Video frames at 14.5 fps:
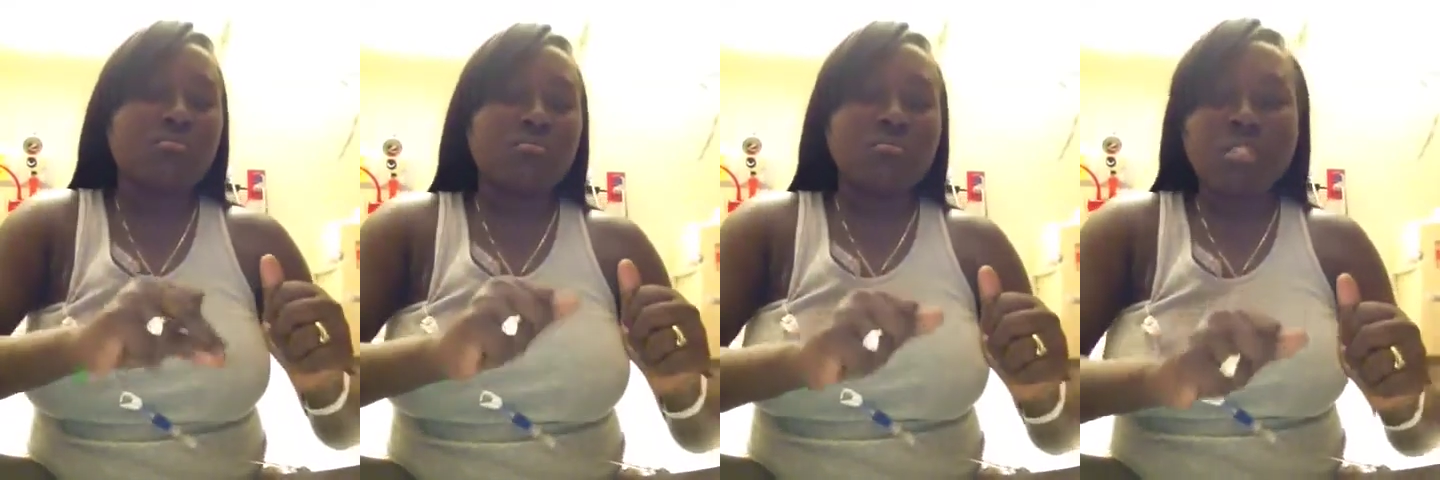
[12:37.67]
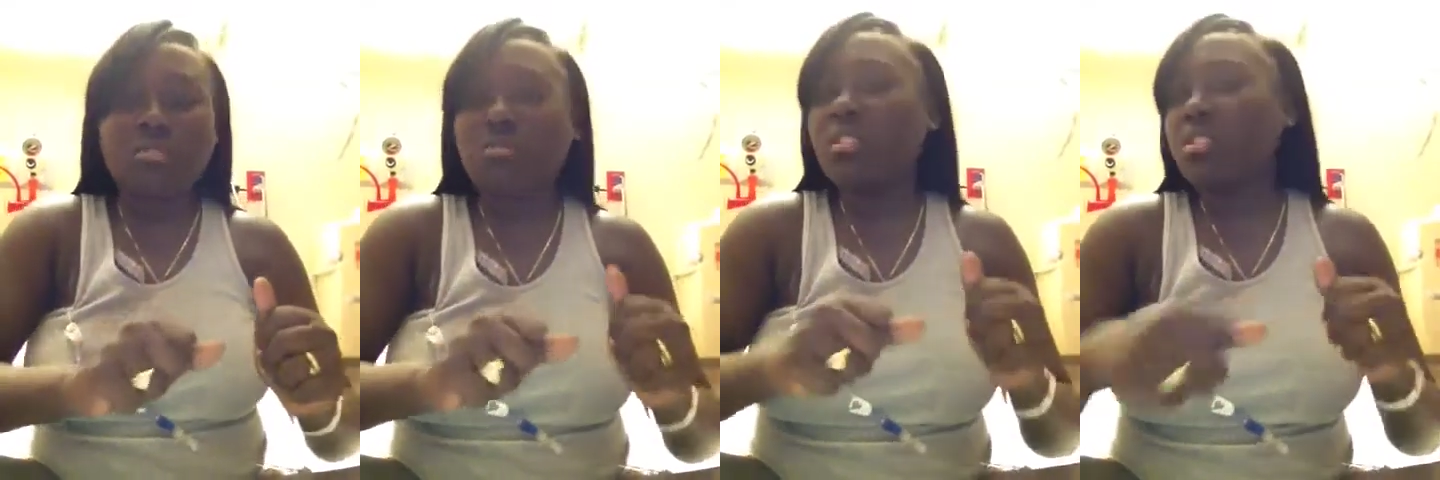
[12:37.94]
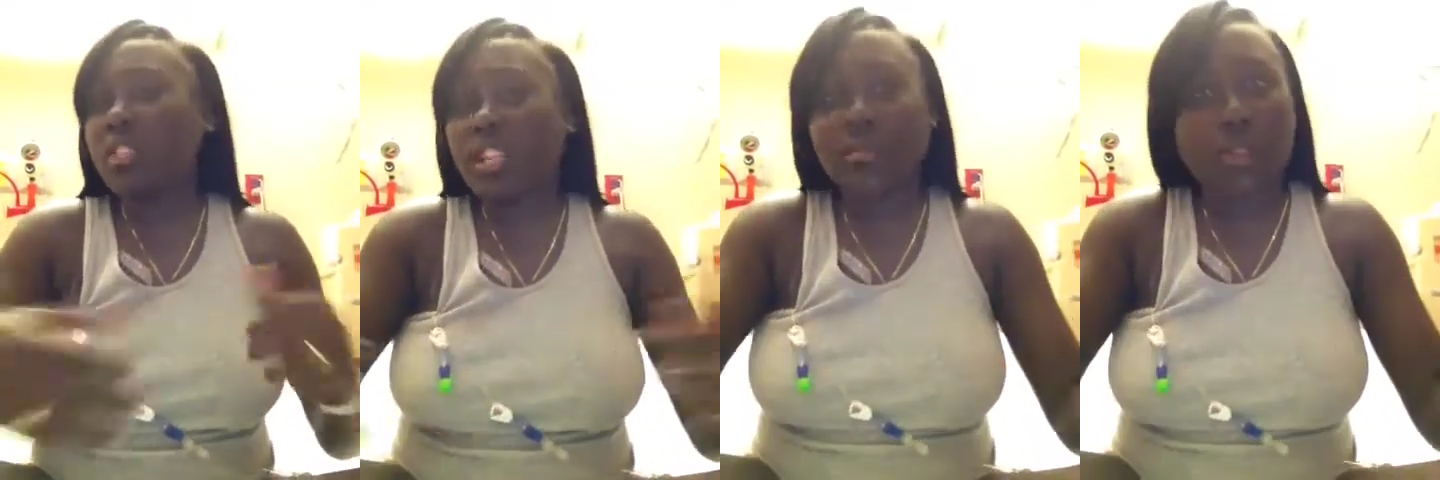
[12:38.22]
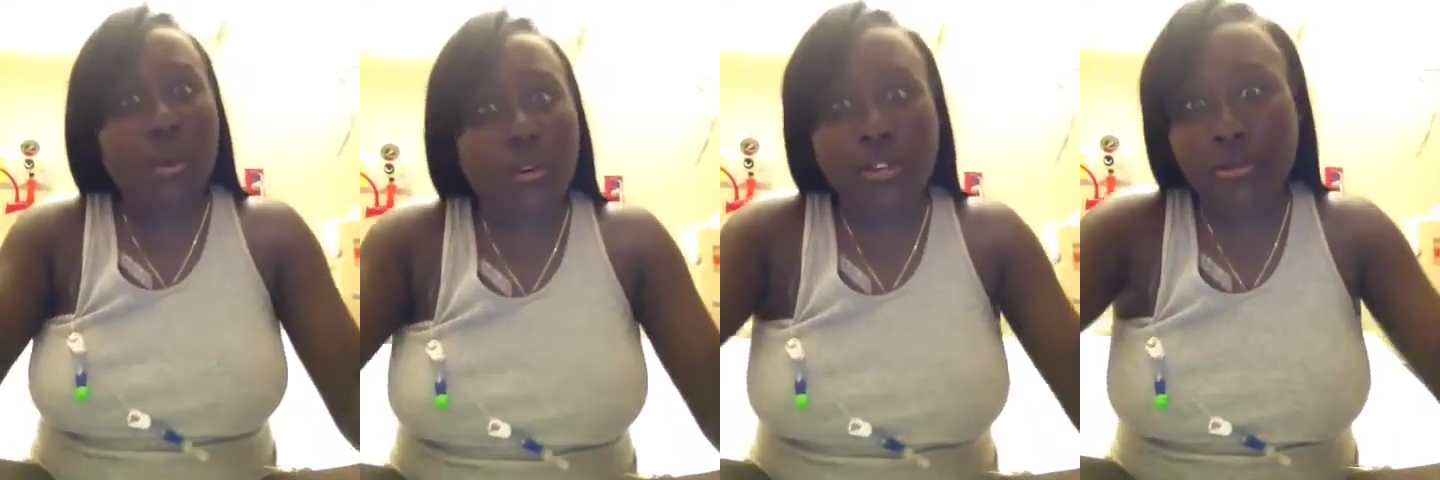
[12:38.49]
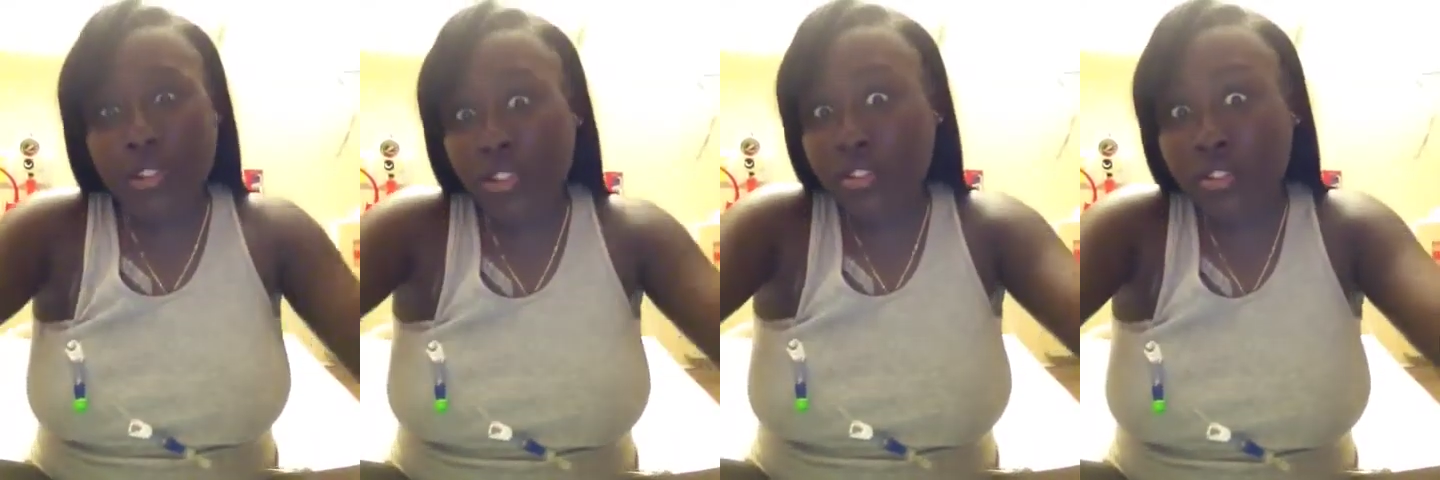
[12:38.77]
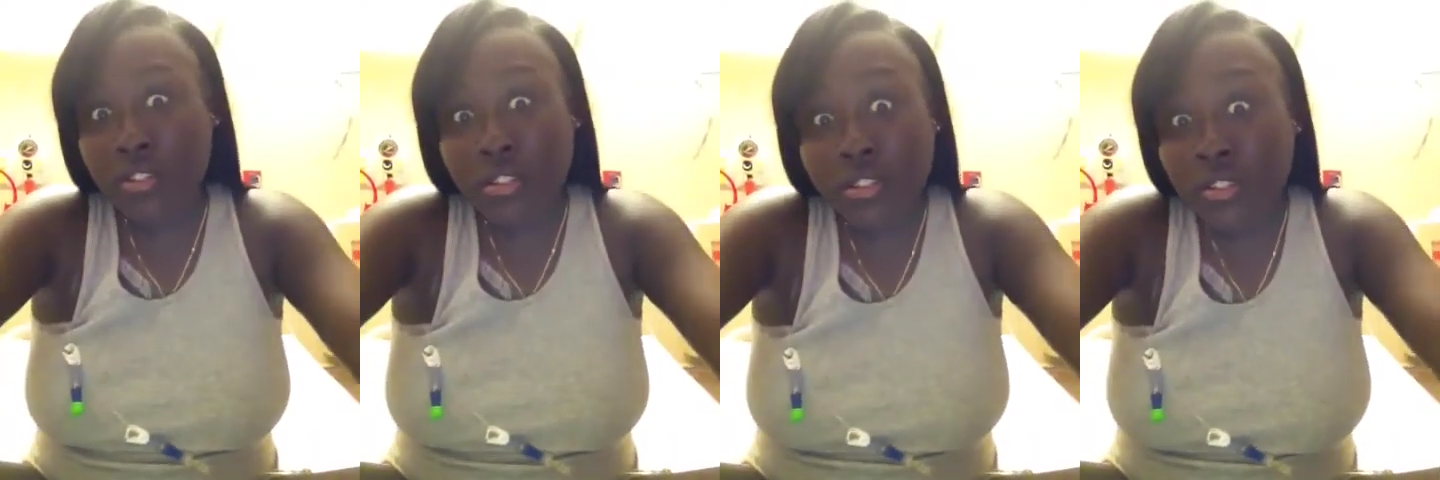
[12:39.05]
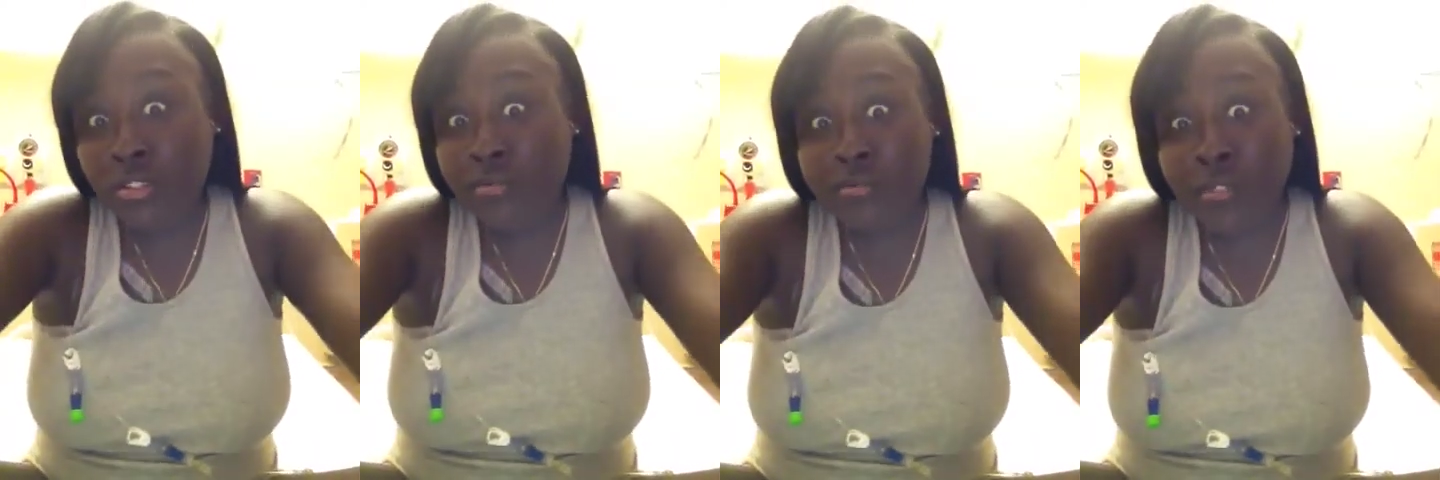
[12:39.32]
go. That's where I want to be.
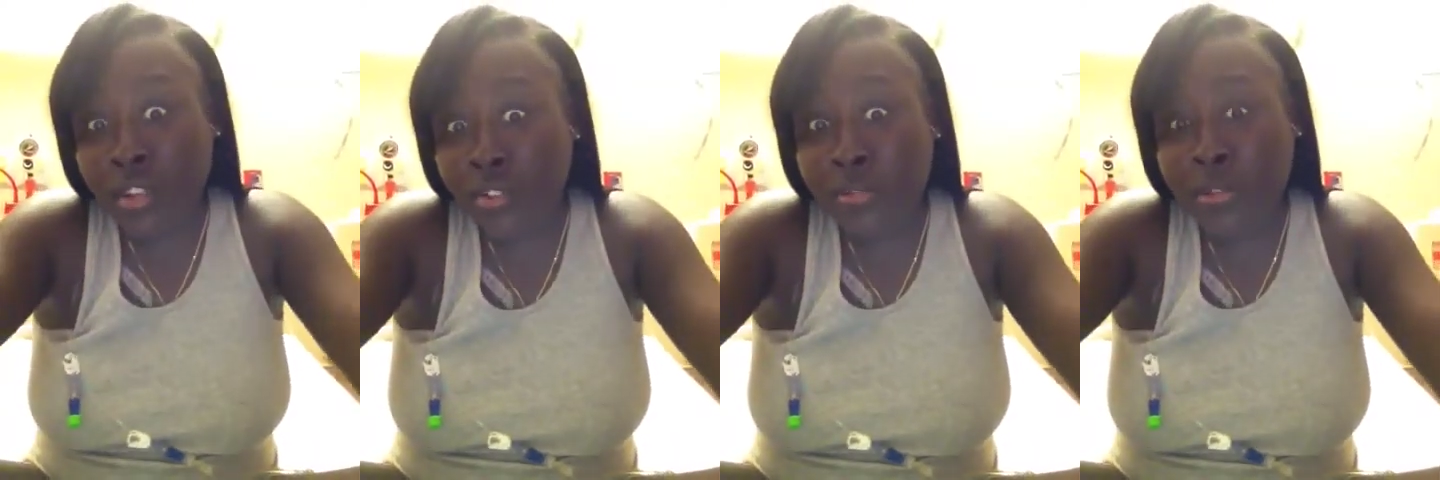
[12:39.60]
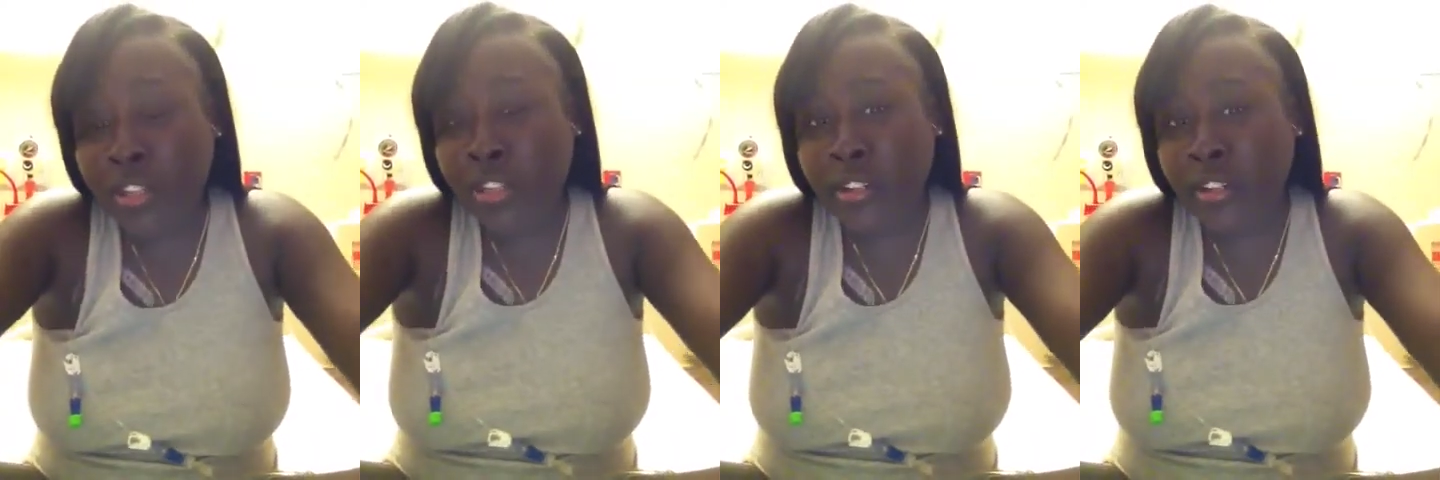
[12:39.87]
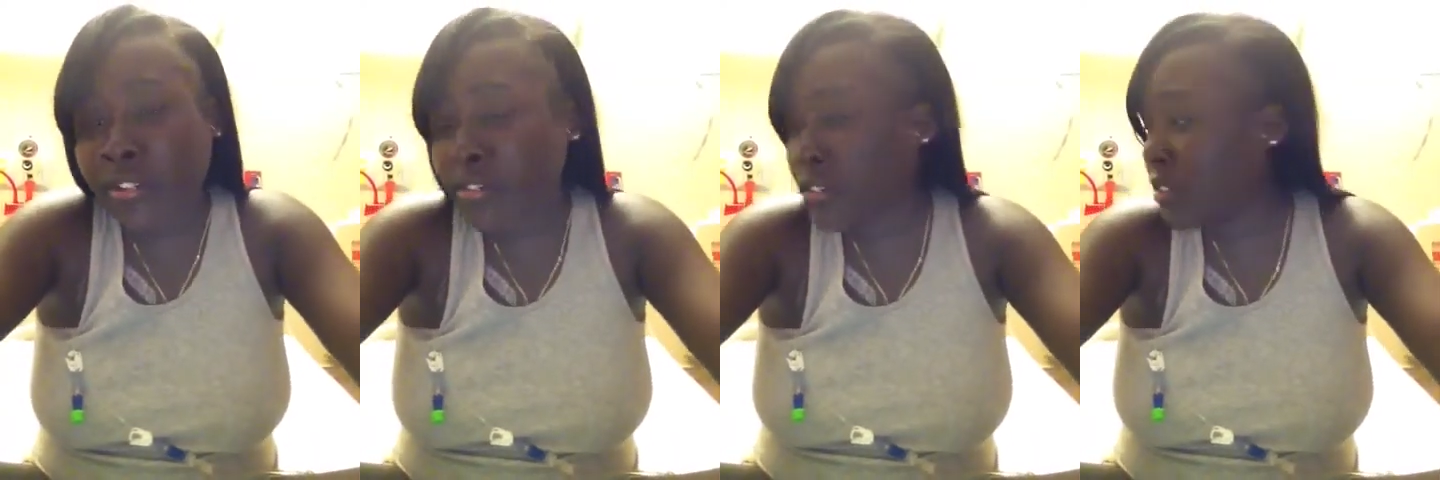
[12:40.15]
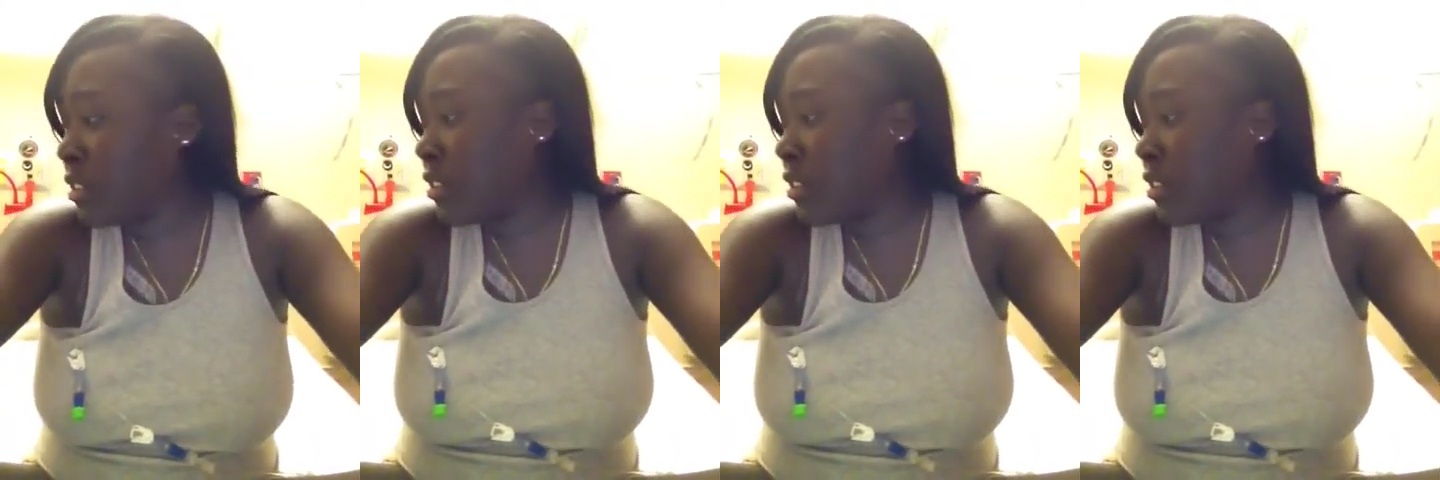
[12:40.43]
I don't want to be here.